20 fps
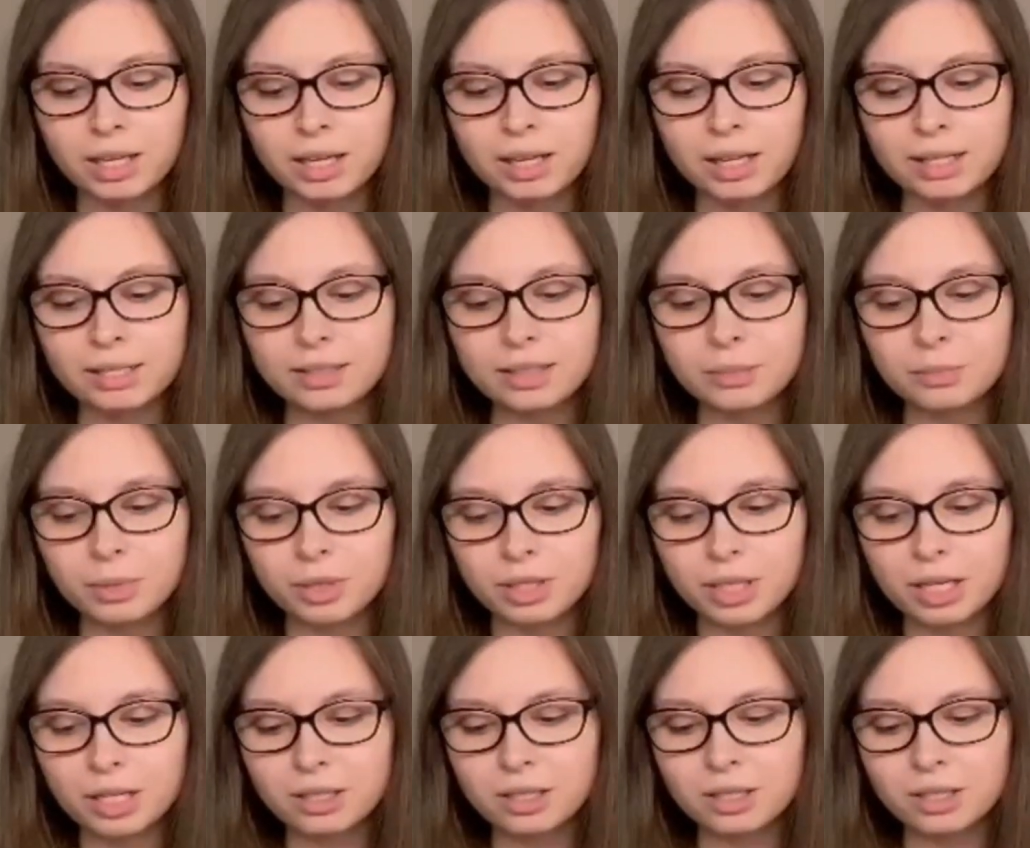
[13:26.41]
and the
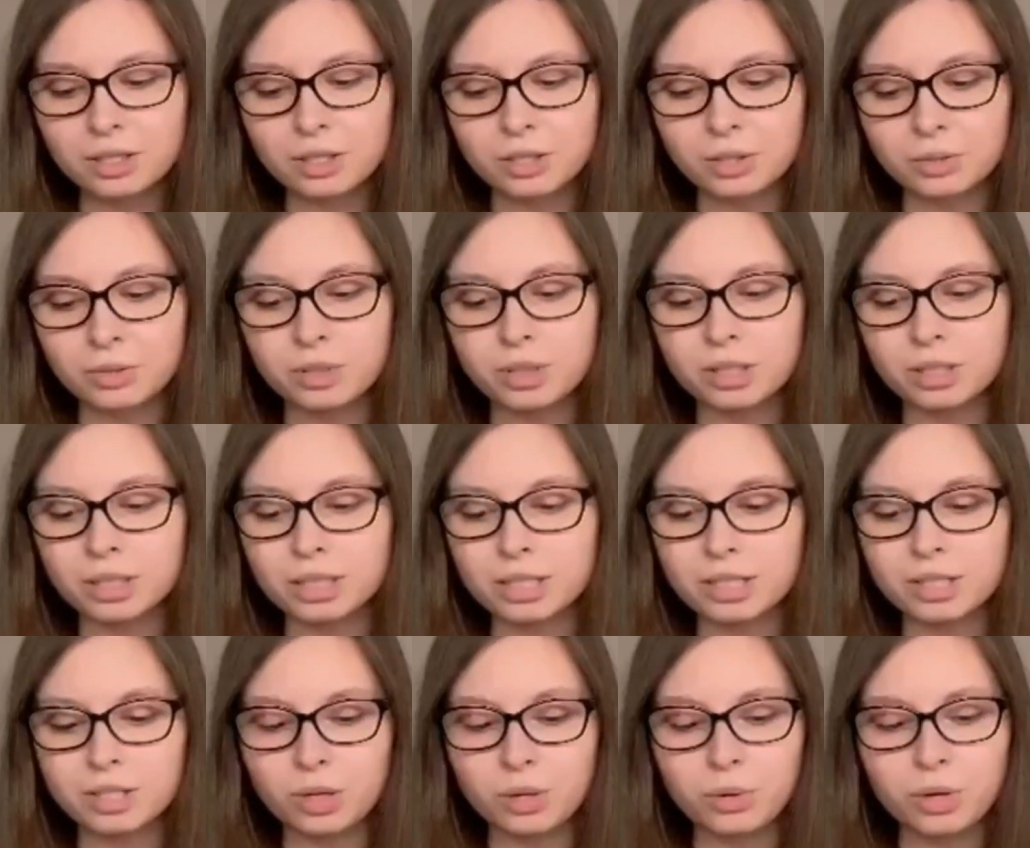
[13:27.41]
monarch issued the
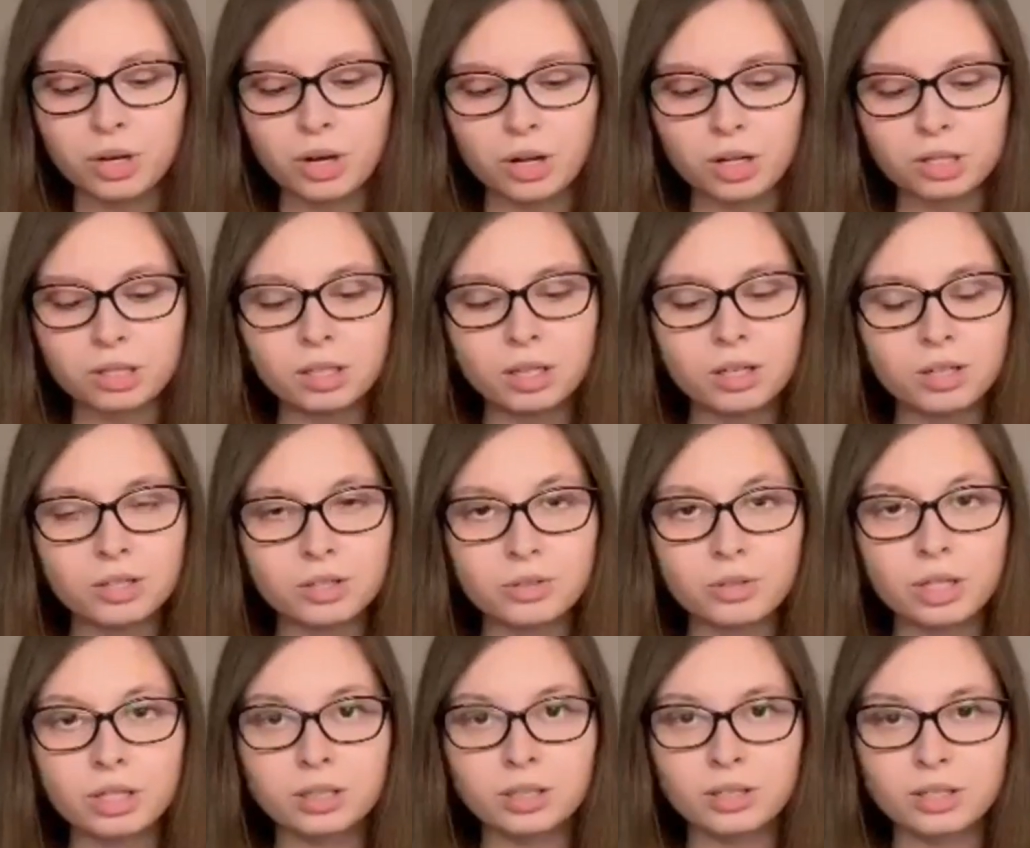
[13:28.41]
so-called
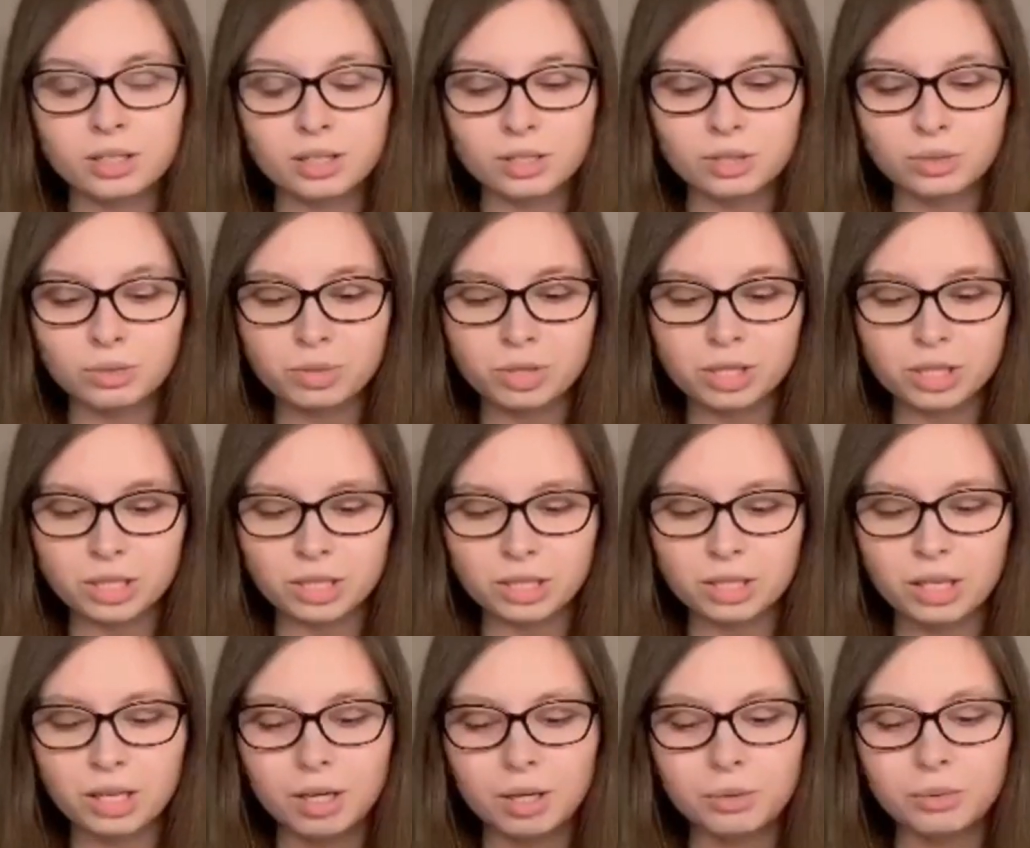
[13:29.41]
Octroi Constitution,
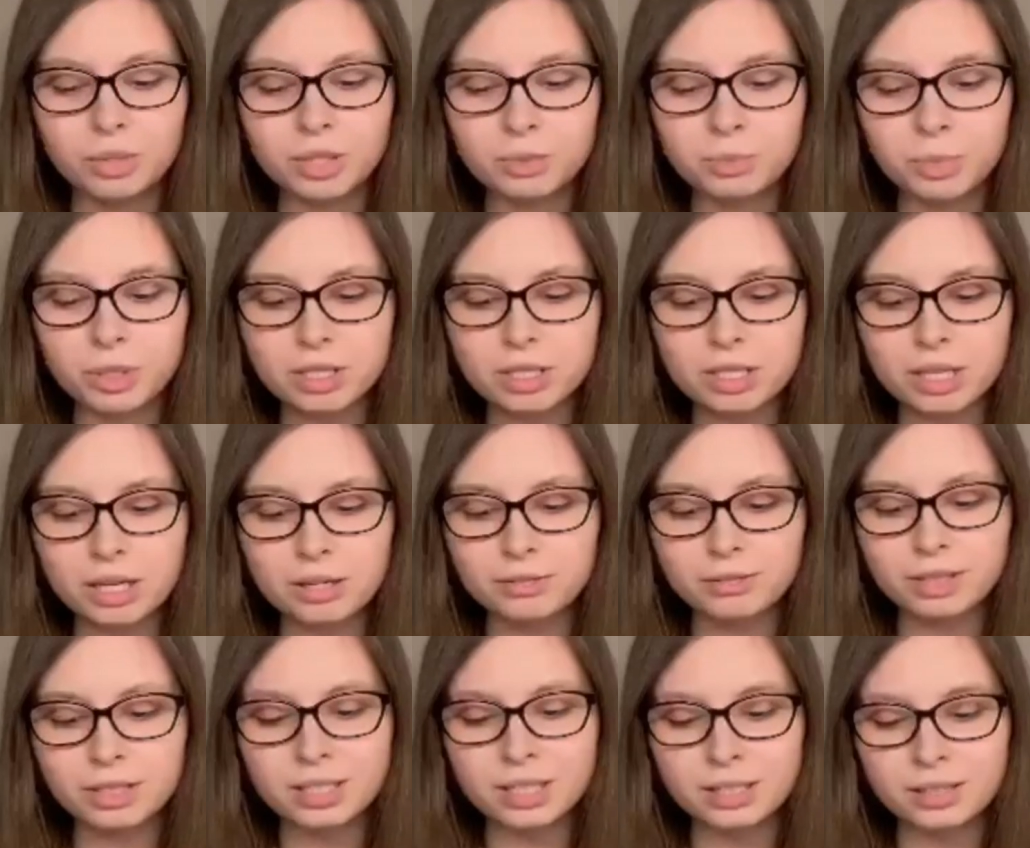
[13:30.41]
which preserved
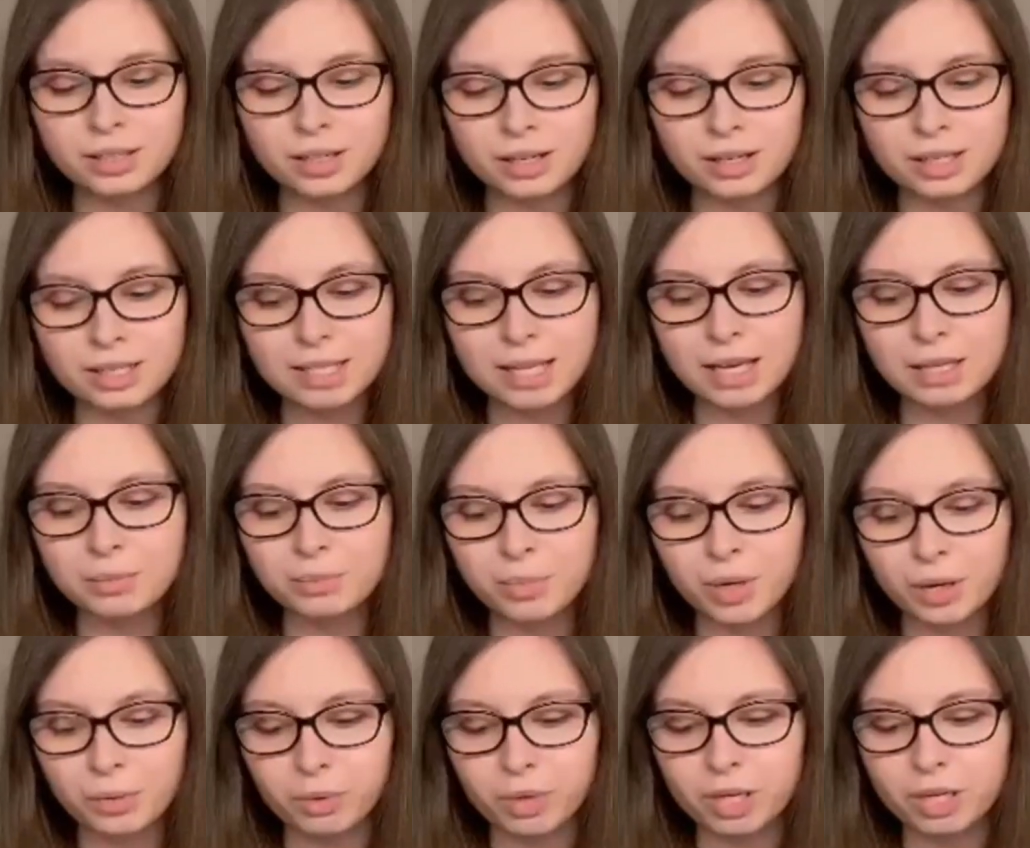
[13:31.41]
centralized
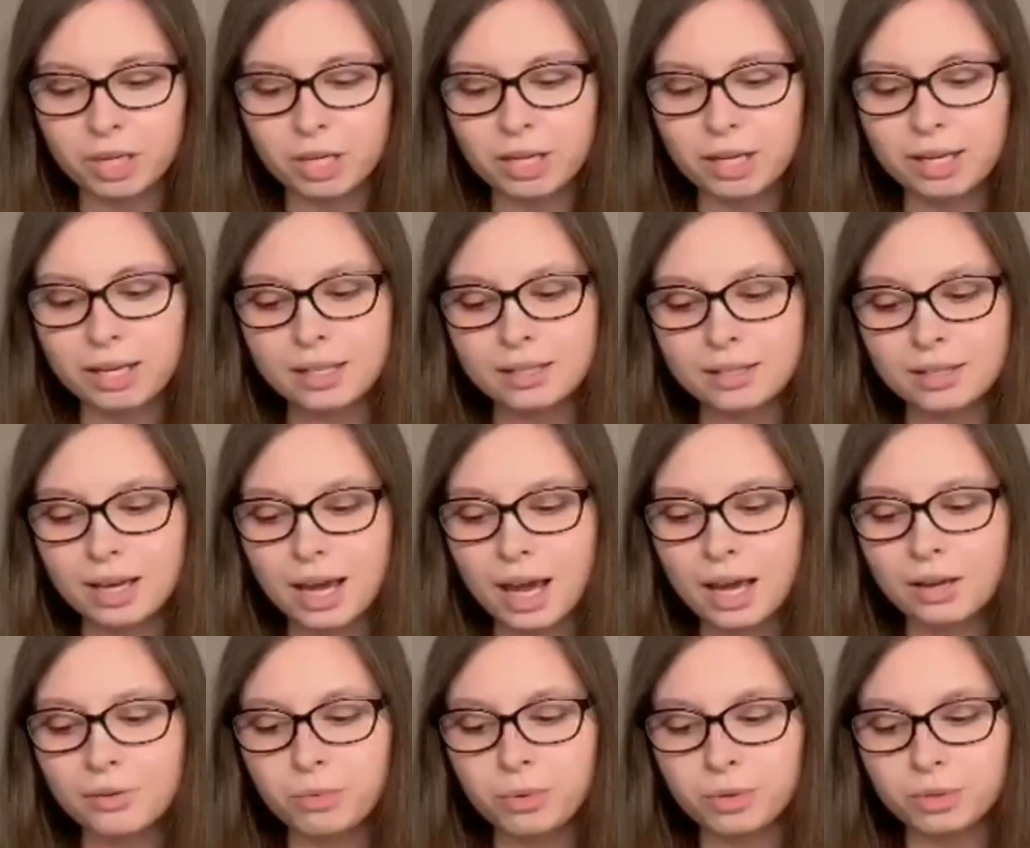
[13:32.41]
power and a
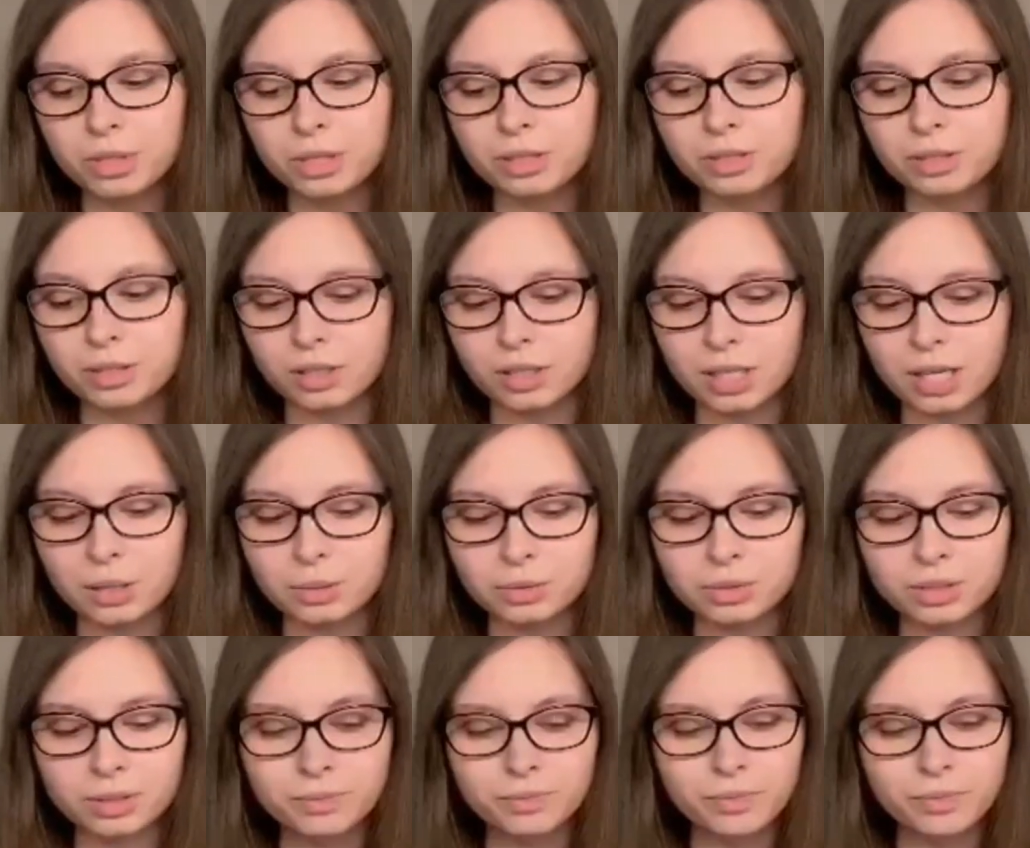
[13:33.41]
high voter turnout.